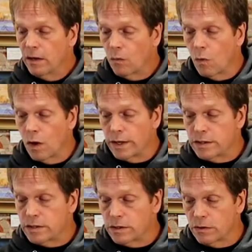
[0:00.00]

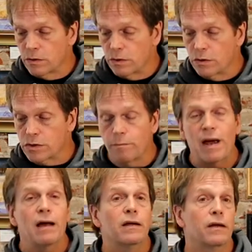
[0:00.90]
want to use a
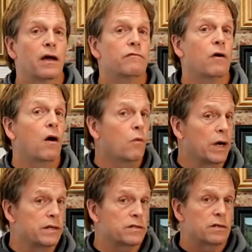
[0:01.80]
palette knife
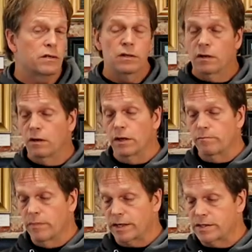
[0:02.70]
always
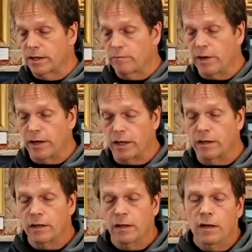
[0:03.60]
on mixing paint.
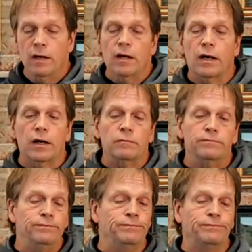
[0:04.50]

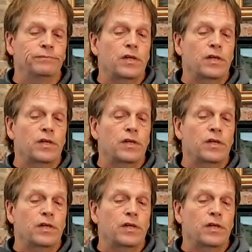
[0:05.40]
Um,